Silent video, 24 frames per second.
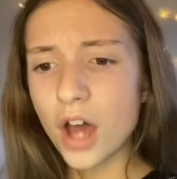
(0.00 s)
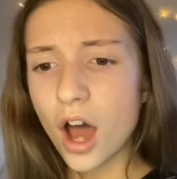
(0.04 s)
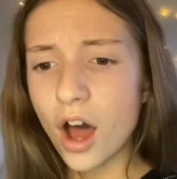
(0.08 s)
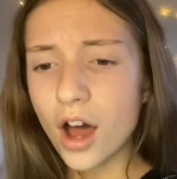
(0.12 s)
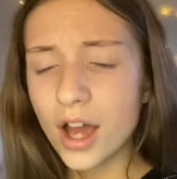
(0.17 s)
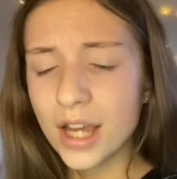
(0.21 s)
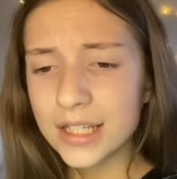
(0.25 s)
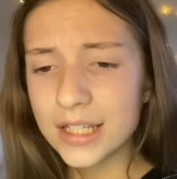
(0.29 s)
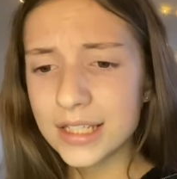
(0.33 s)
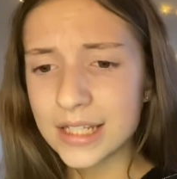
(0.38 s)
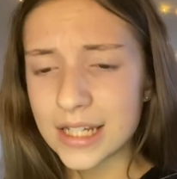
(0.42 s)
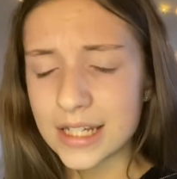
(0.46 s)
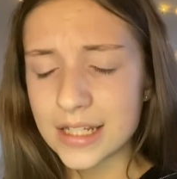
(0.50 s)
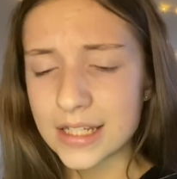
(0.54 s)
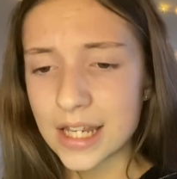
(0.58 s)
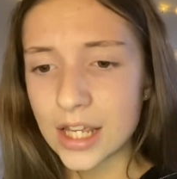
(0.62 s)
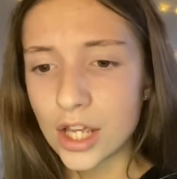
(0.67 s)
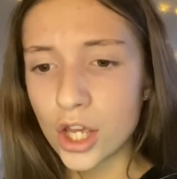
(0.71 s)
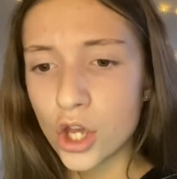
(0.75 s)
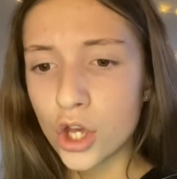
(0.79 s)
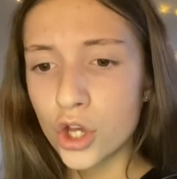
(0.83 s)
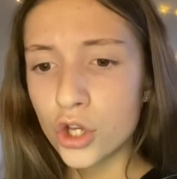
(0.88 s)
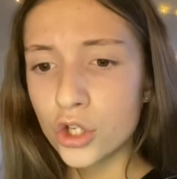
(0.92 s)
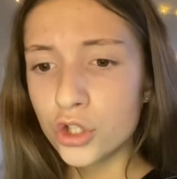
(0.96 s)
I need
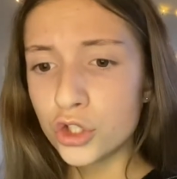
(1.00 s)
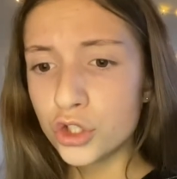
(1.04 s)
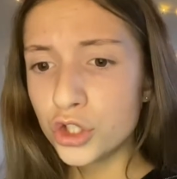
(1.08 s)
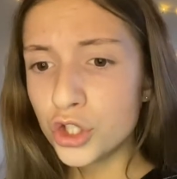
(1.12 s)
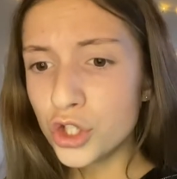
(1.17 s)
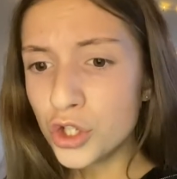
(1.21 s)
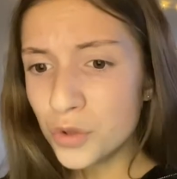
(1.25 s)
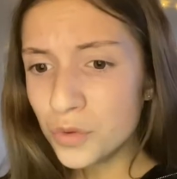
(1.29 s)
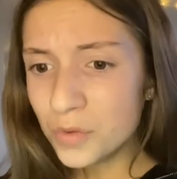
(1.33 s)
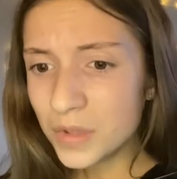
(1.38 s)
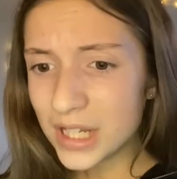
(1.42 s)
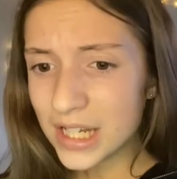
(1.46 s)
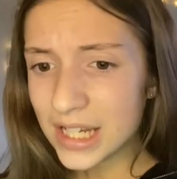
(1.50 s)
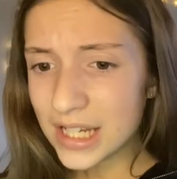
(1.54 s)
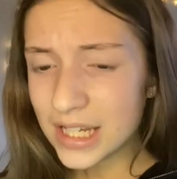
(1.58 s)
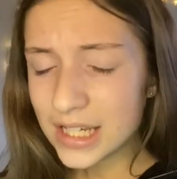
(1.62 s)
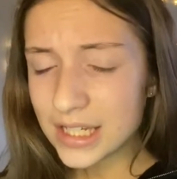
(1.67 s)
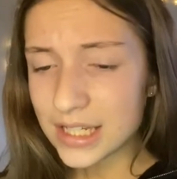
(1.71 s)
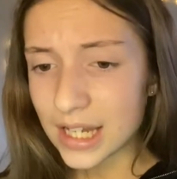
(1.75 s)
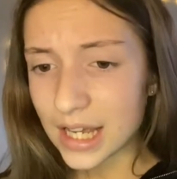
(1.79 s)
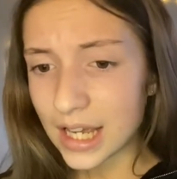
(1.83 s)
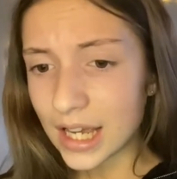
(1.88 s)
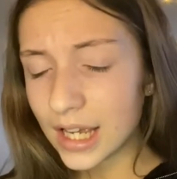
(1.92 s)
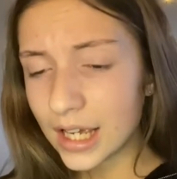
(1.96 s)
it. You need
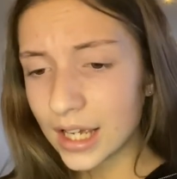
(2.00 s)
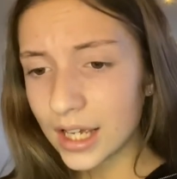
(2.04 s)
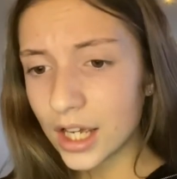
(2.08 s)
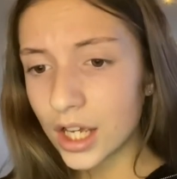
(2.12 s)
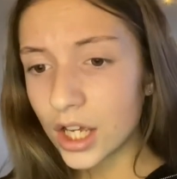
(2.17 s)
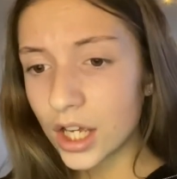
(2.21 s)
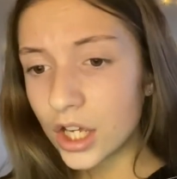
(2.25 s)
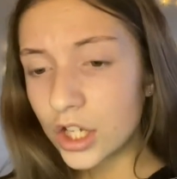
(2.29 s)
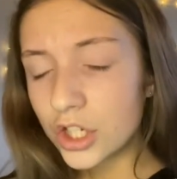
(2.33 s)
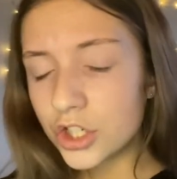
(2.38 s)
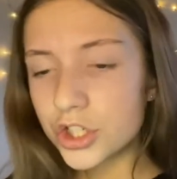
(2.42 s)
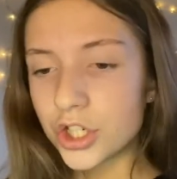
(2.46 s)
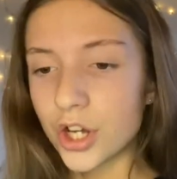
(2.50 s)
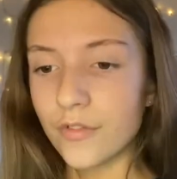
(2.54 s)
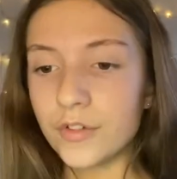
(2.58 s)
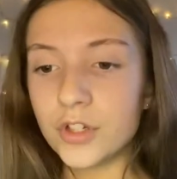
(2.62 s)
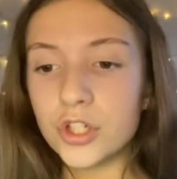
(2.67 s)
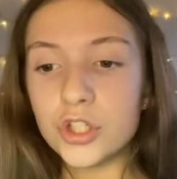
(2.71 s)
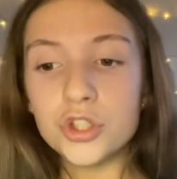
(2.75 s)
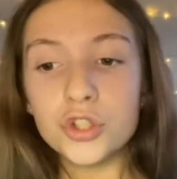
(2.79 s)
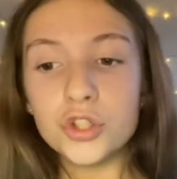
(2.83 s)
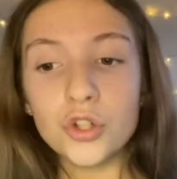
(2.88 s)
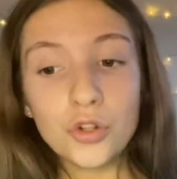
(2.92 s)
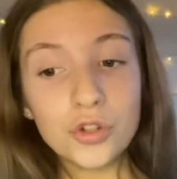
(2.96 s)
it. Shoving
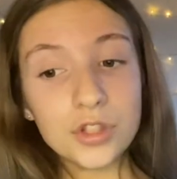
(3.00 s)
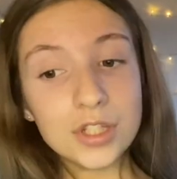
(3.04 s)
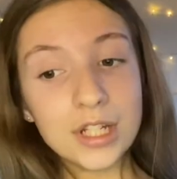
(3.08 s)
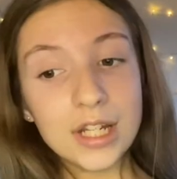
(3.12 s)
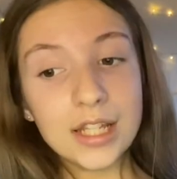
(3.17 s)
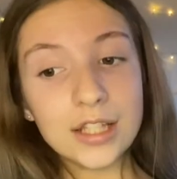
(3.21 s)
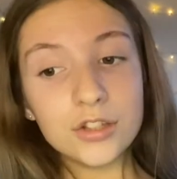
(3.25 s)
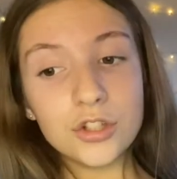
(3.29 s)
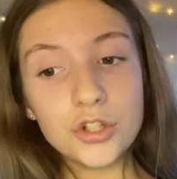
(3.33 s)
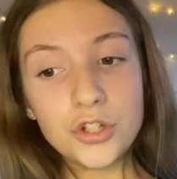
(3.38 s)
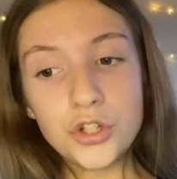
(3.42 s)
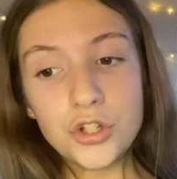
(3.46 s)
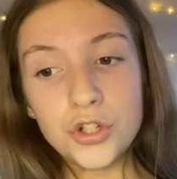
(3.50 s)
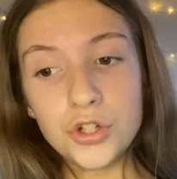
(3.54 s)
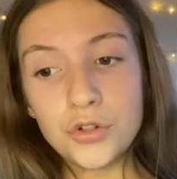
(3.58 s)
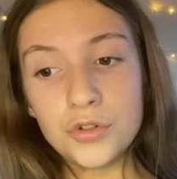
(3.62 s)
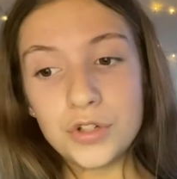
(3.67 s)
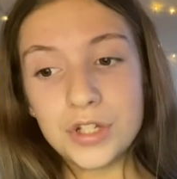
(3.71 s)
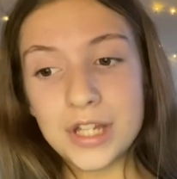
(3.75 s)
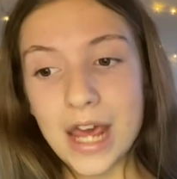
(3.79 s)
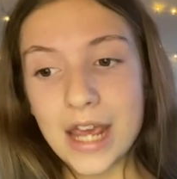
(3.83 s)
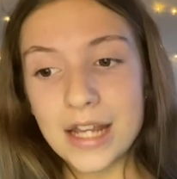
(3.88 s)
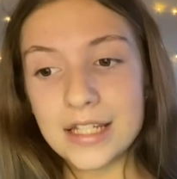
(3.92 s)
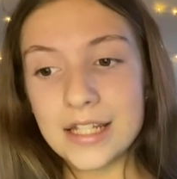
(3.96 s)
and jostling, the two
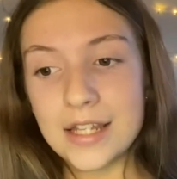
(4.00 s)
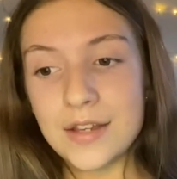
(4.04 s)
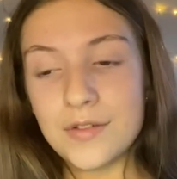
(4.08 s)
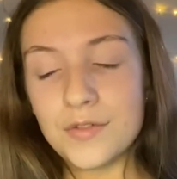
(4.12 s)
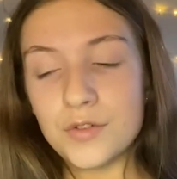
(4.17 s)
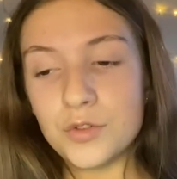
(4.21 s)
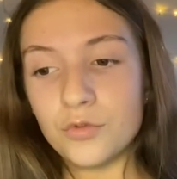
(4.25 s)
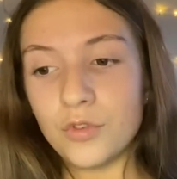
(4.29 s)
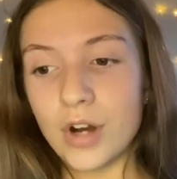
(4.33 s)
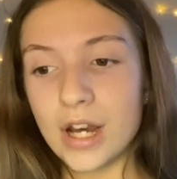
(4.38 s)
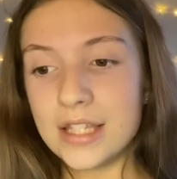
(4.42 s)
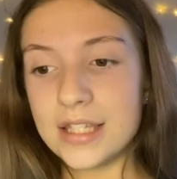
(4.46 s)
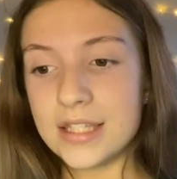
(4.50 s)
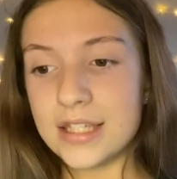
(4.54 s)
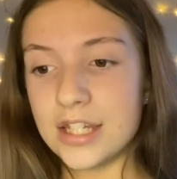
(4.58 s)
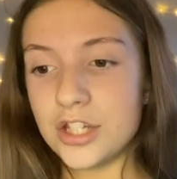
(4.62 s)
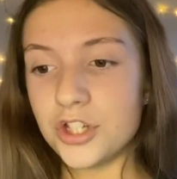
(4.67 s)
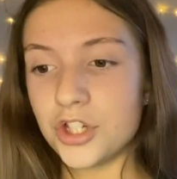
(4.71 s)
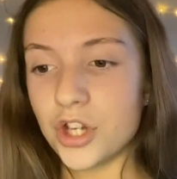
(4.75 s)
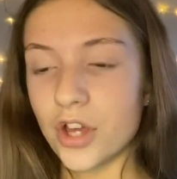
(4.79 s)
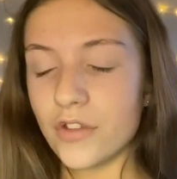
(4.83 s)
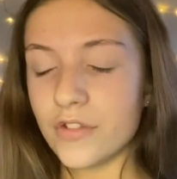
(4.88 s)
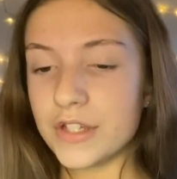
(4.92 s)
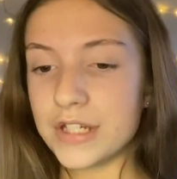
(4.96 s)
detectives raced
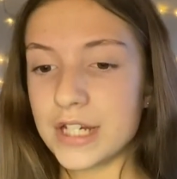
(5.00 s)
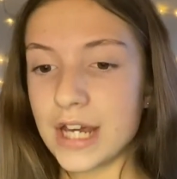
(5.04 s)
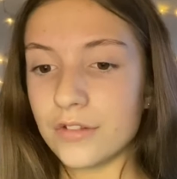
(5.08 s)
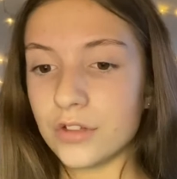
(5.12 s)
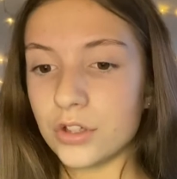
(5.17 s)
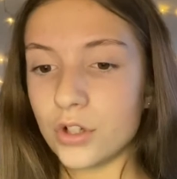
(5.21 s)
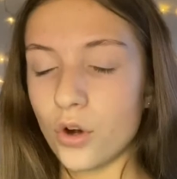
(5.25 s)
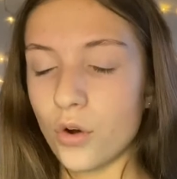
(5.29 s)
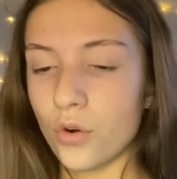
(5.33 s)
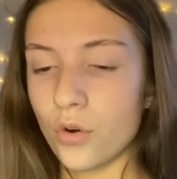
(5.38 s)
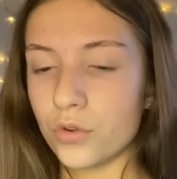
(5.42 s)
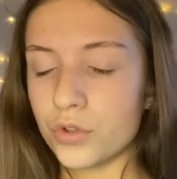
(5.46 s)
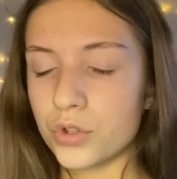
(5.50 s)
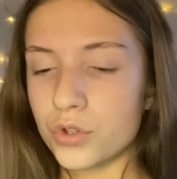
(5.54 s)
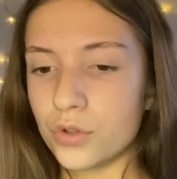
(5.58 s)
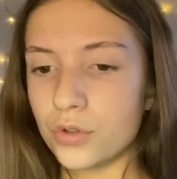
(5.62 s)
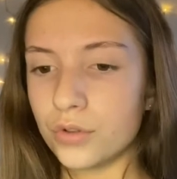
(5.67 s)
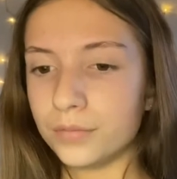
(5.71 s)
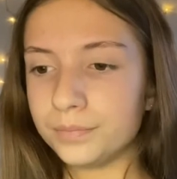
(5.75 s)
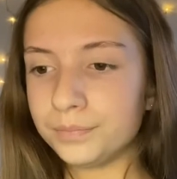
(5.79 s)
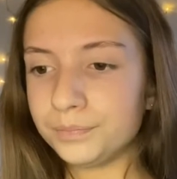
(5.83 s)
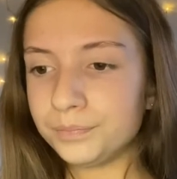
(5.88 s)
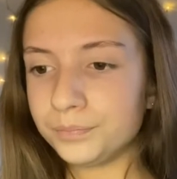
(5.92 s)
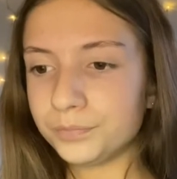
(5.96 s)
each other down the corridor.
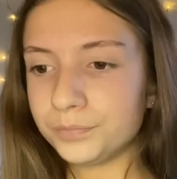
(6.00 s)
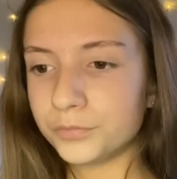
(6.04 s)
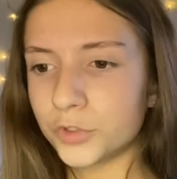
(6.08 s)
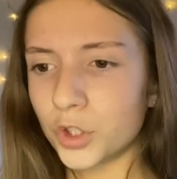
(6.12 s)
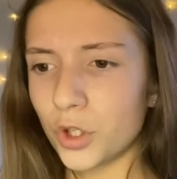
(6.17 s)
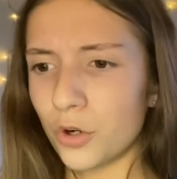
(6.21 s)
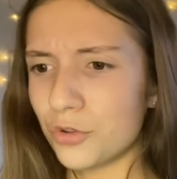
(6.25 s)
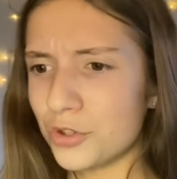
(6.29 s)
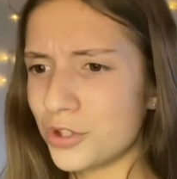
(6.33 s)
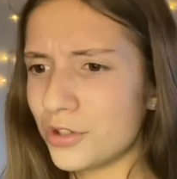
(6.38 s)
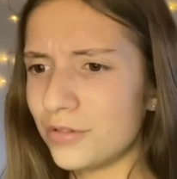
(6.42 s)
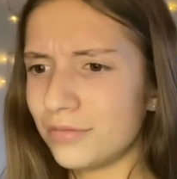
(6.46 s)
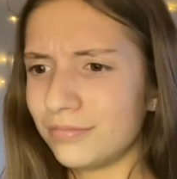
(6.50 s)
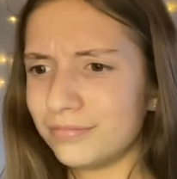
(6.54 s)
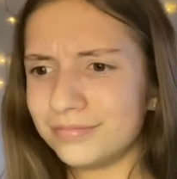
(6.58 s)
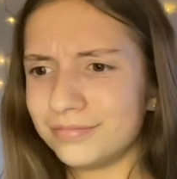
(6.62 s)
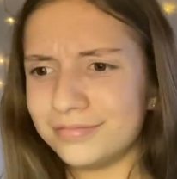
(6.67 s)
Corridor?